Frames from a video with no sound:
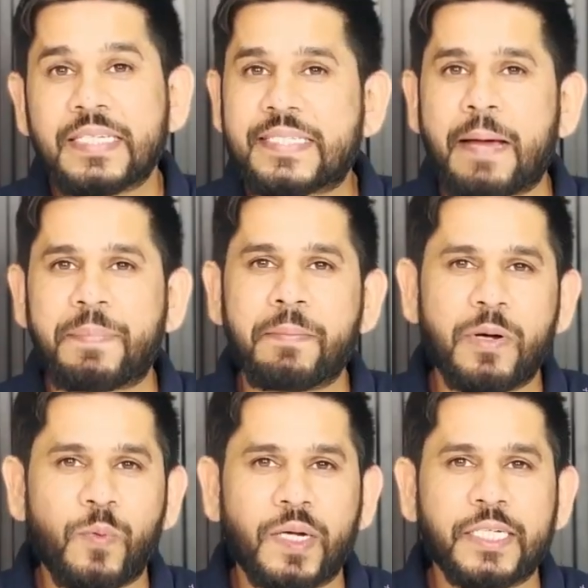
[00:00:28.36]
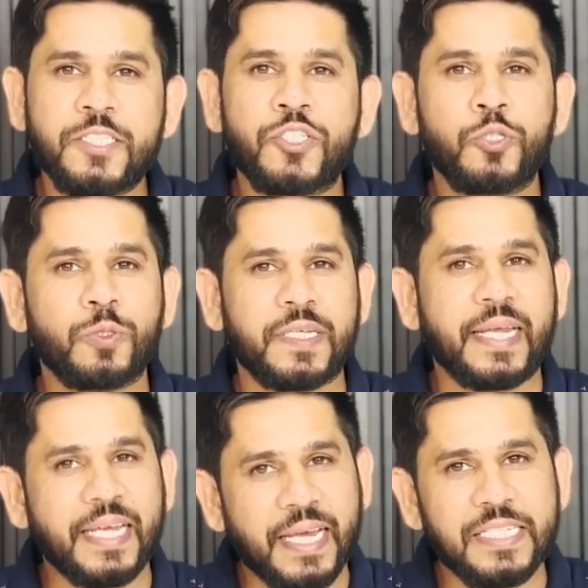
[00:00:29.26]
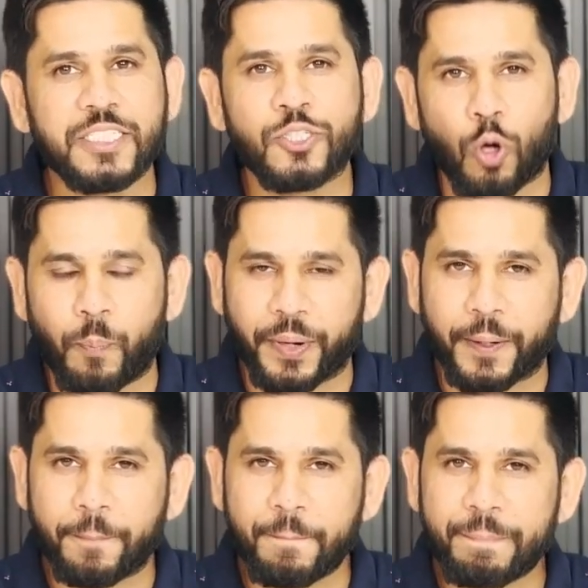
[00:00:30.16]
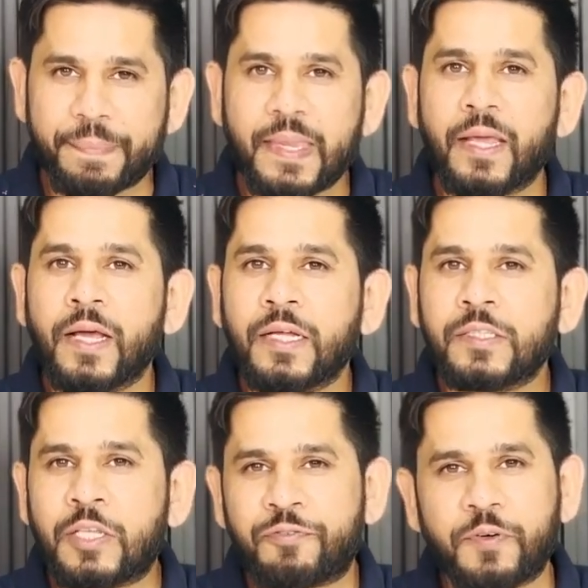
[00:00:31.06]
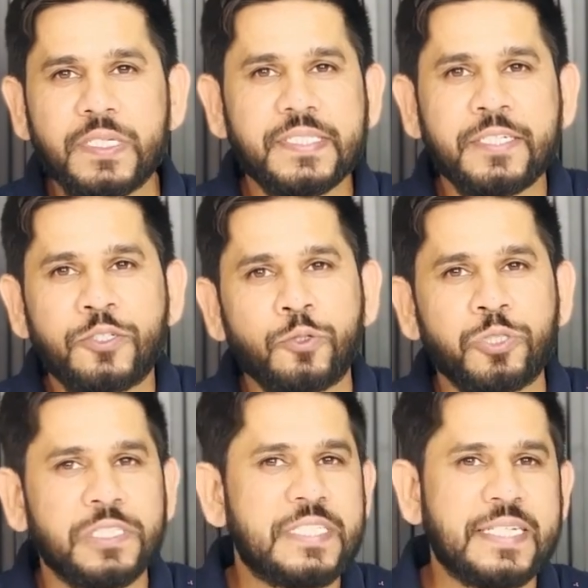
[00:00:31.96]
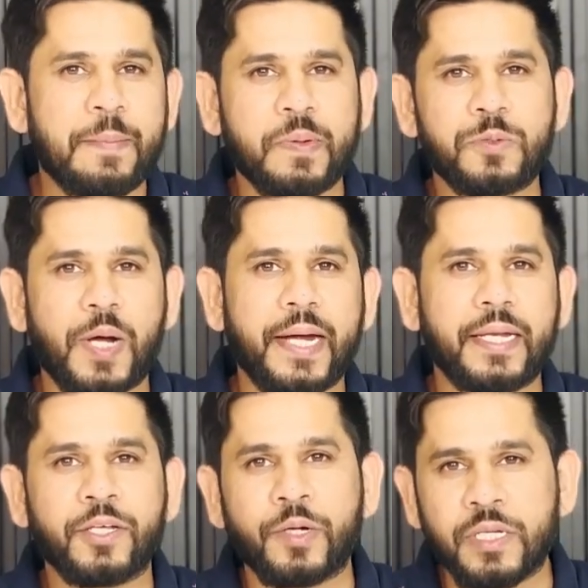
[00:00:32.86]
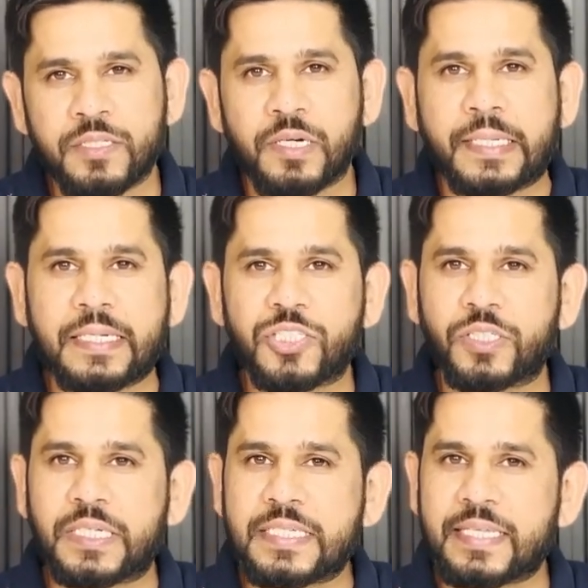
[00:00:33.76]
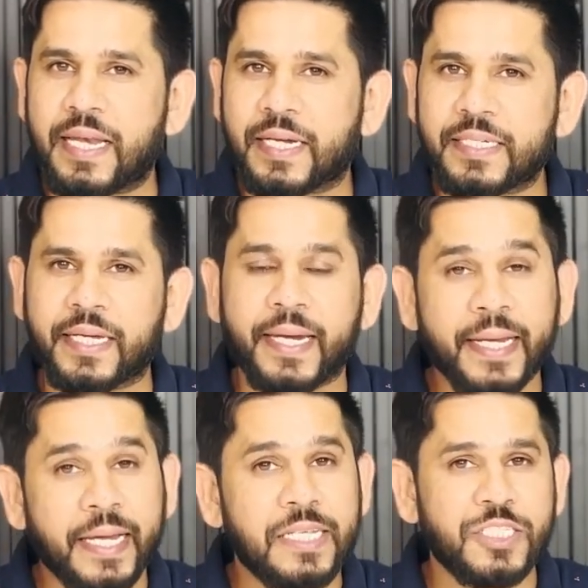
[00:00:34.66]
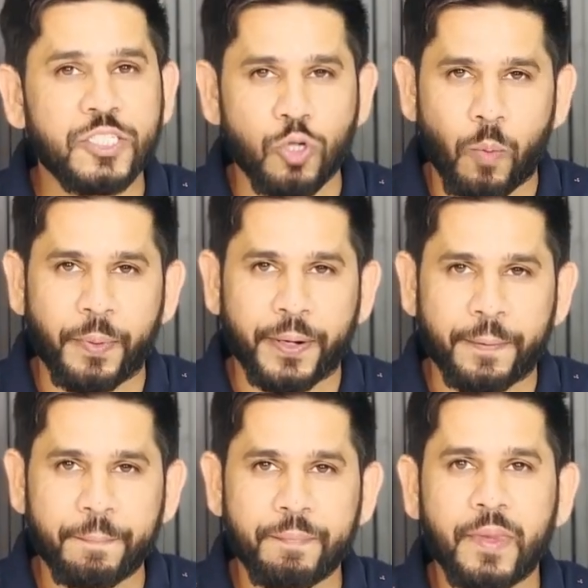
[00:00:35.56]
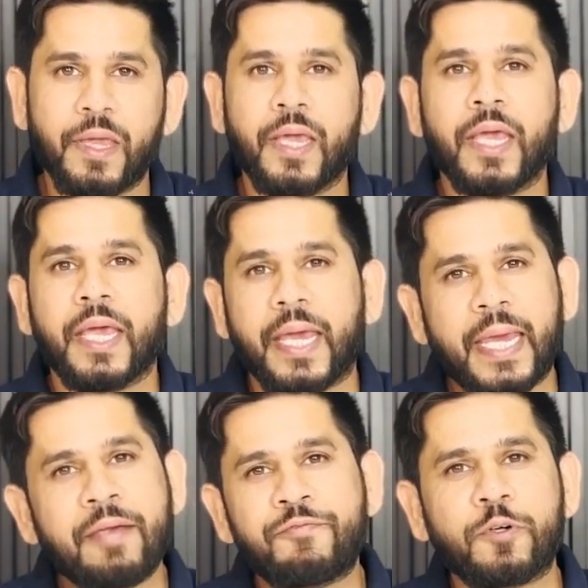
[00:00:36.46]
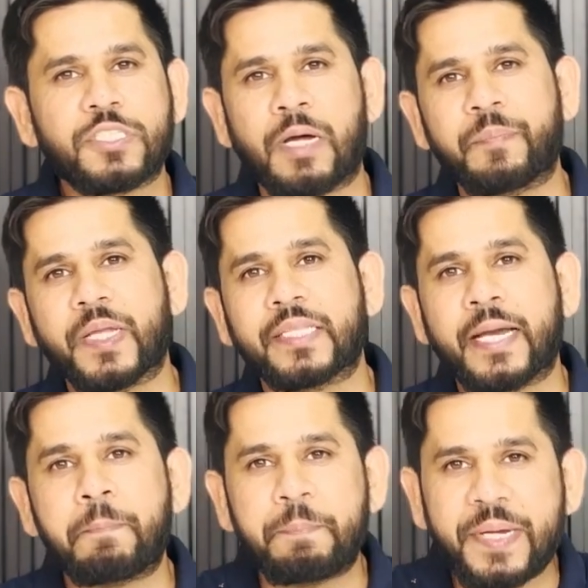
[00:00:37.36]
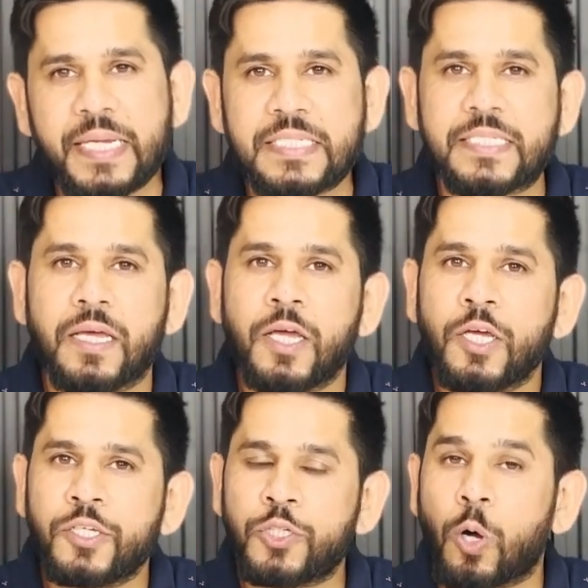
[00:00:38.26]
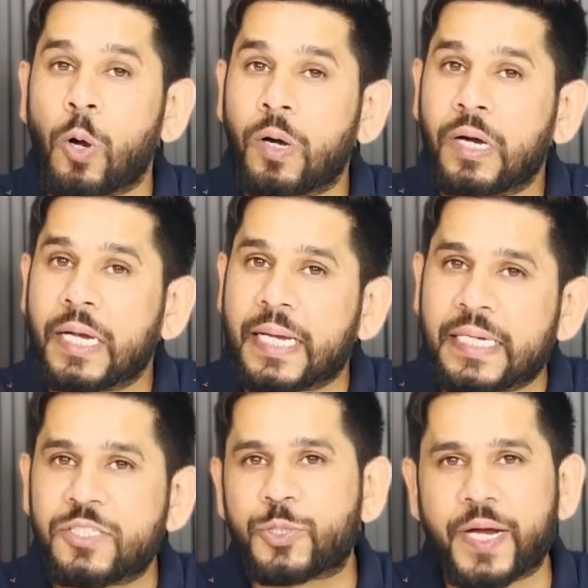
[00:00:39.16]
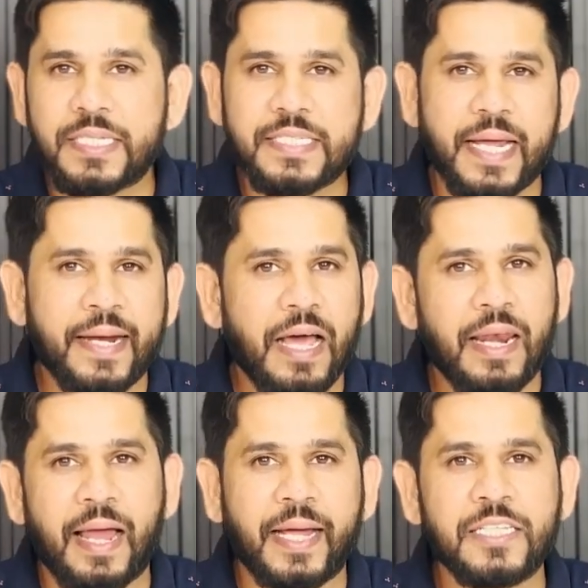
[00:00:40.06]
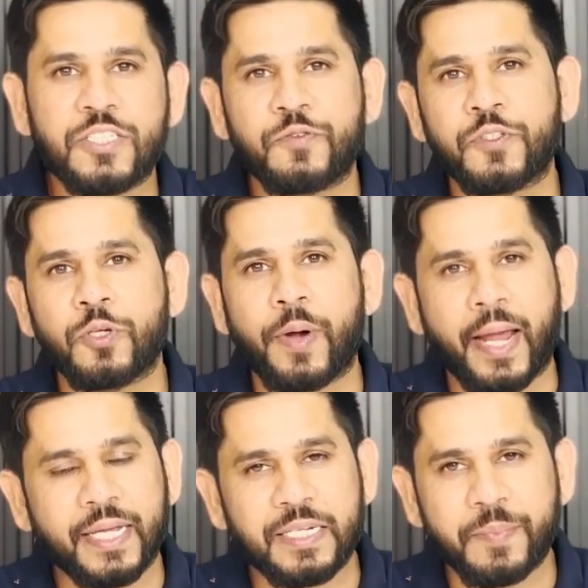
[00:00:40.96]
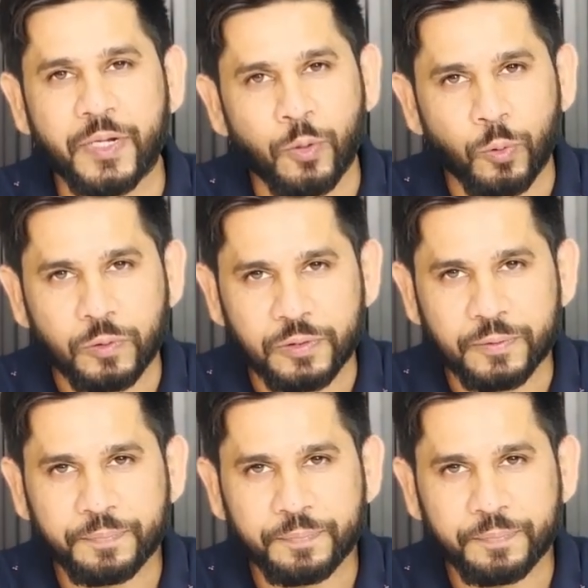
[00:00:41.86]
Step number 1 is choose an engaging topic. The first and crucial step in writing your dissertation is selecting an engaging topic. Aim for something that piques your interest and aligns with your academic goals.